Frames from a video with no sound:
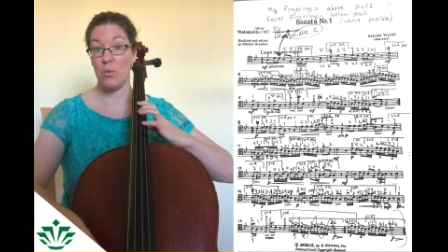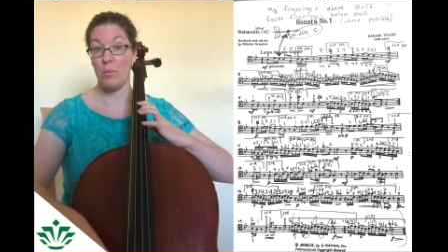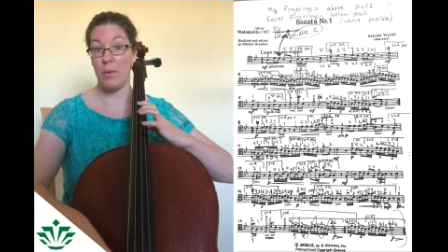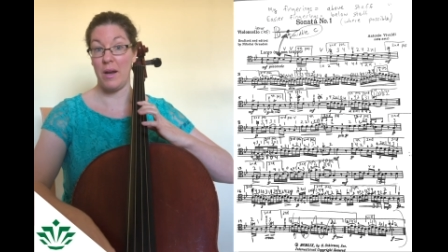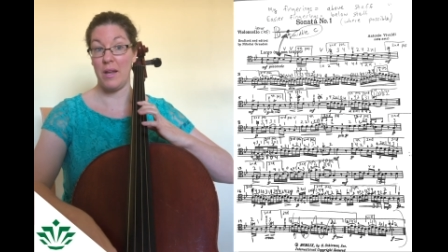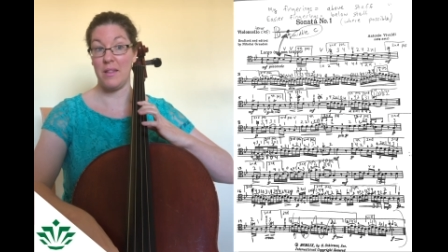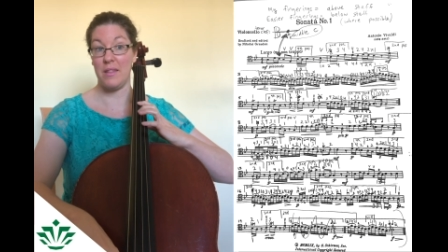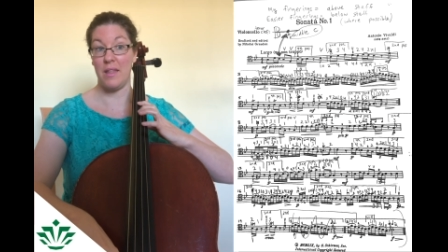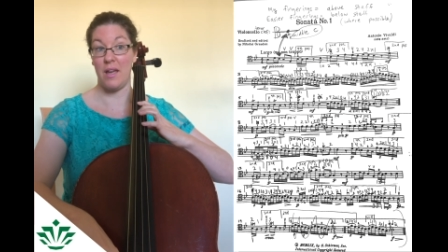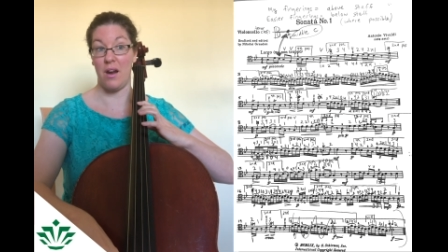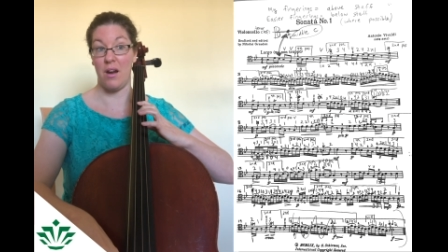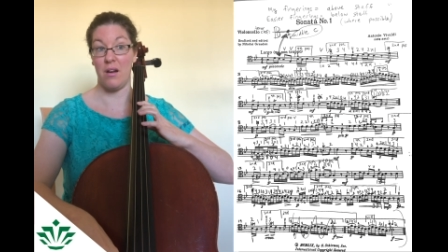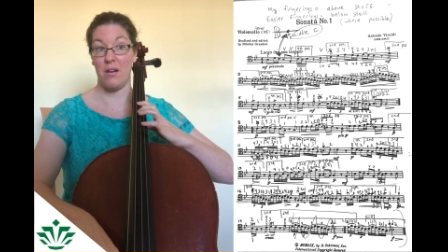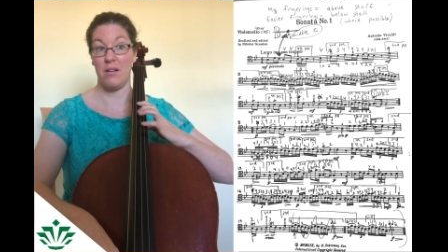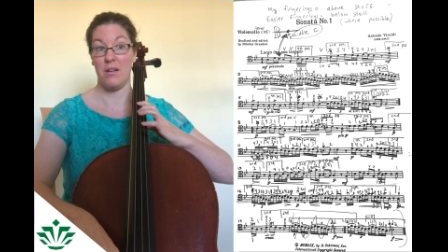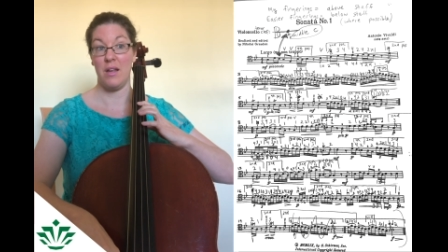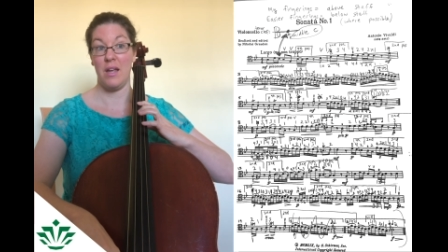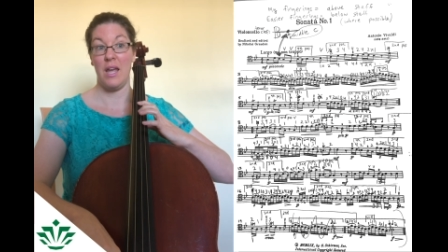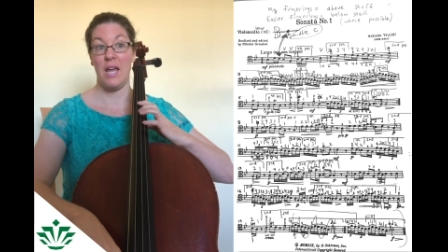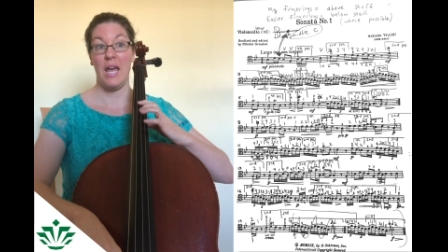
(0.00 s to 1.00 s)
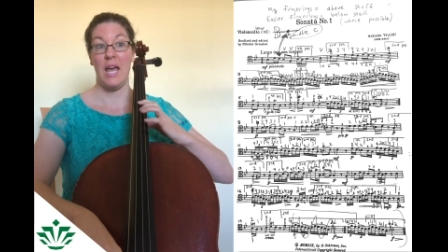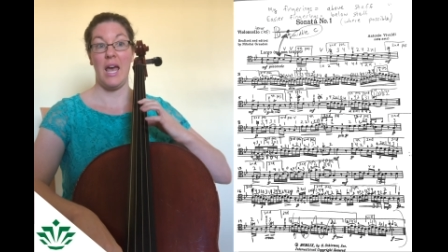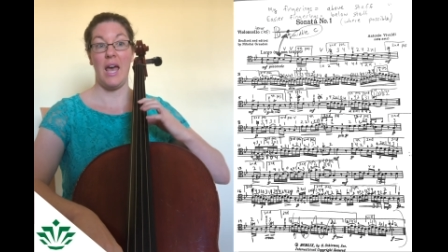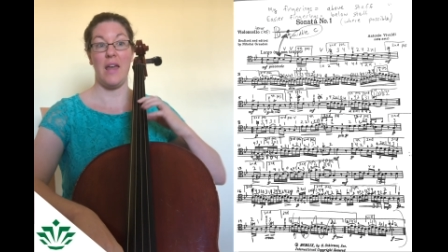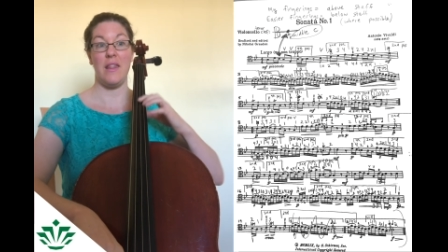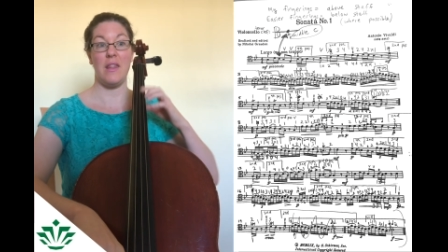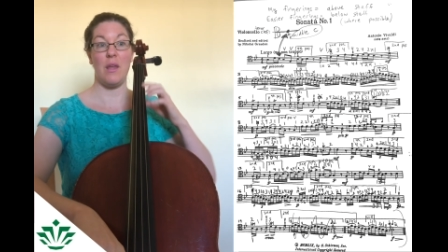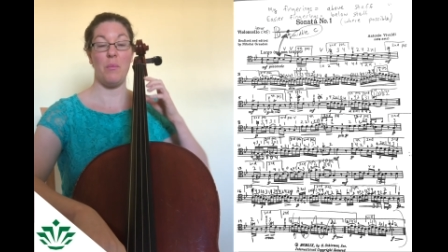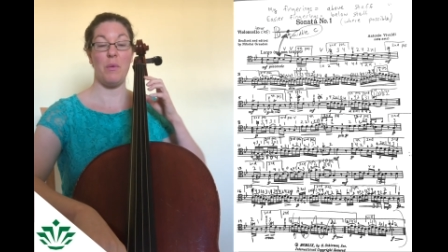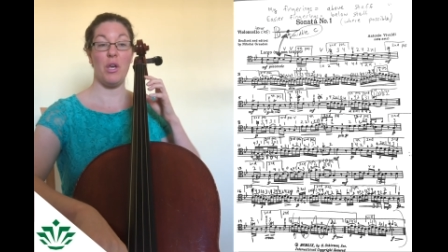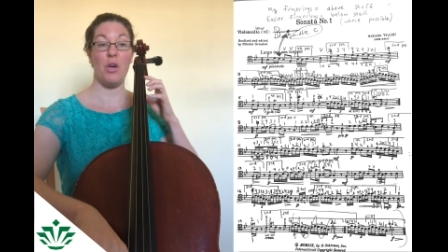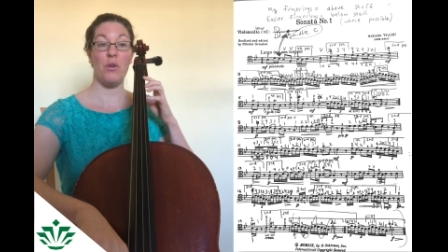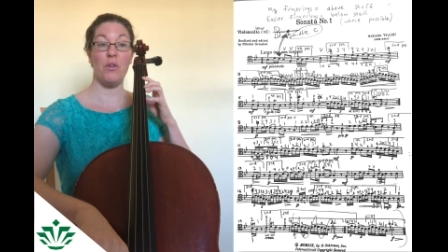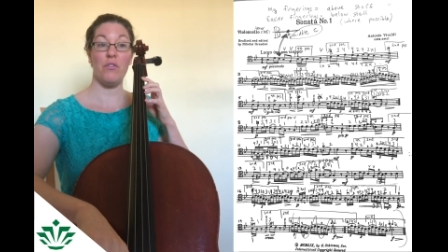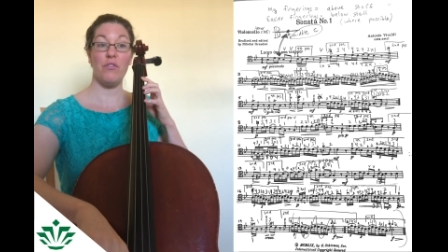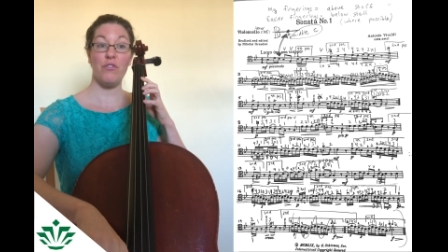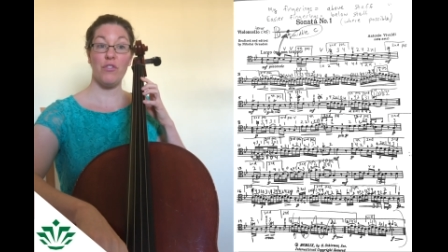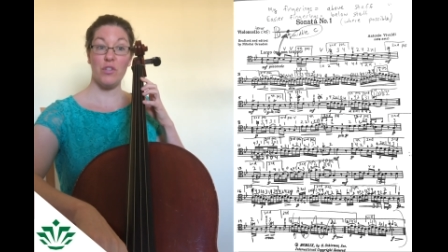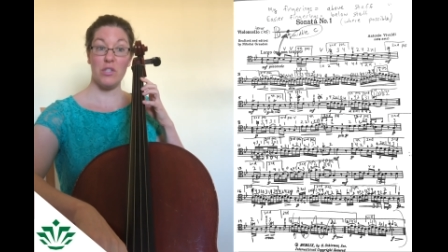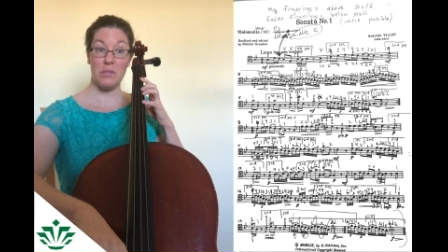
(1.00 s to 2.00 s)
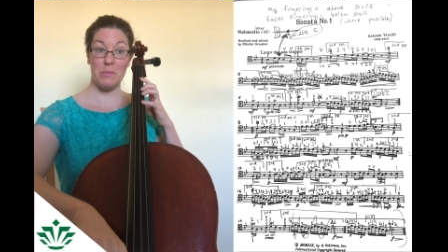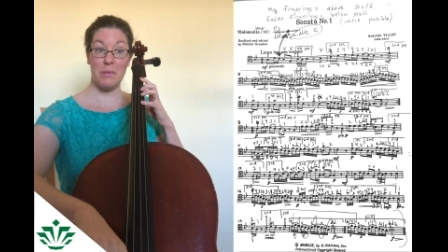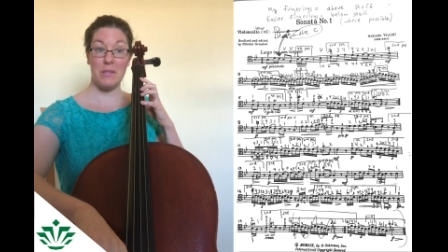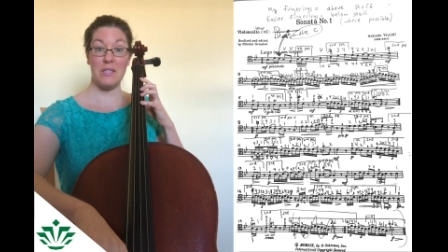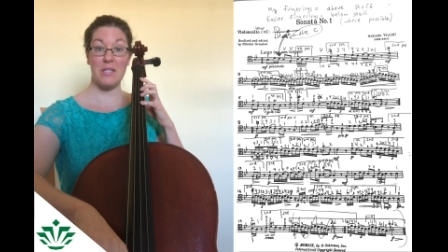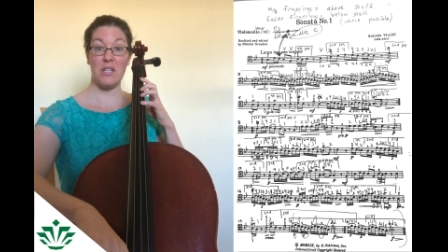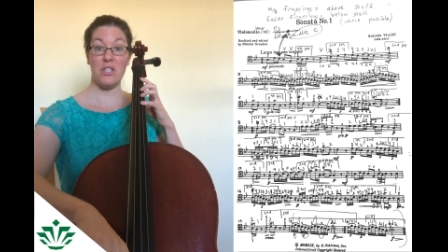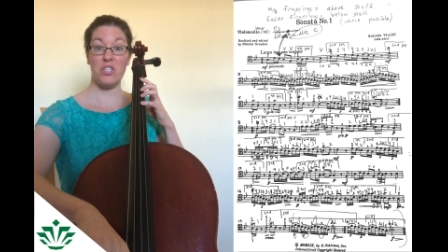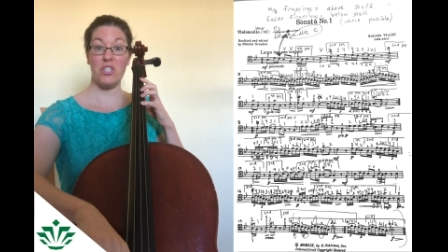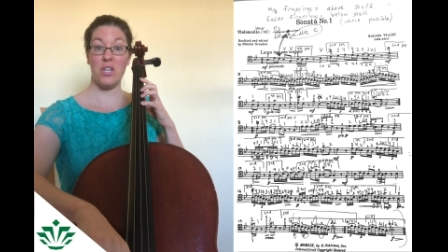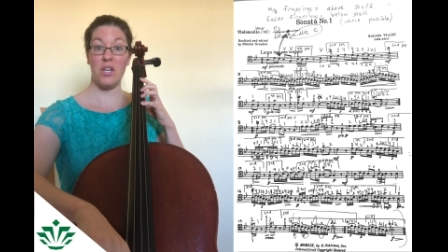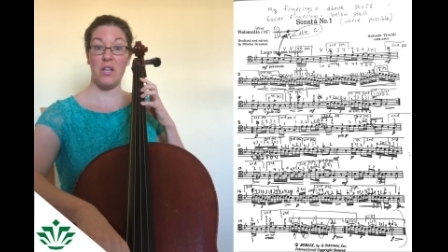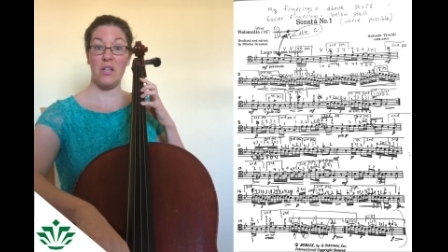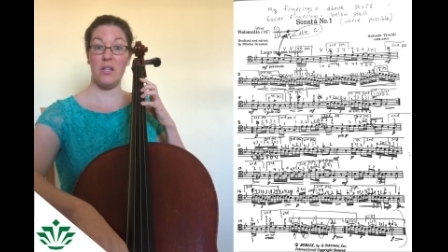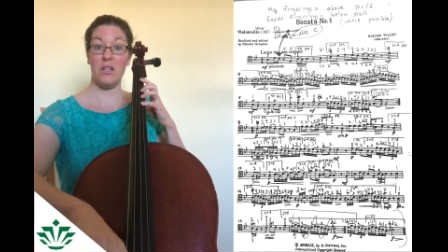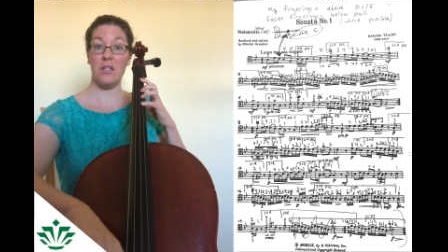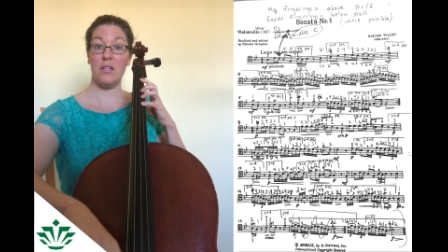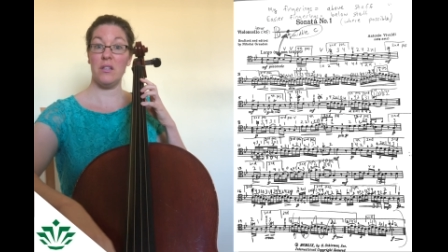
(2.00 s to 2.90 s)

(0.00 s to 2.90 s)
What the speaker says: right there. And then we go to first position,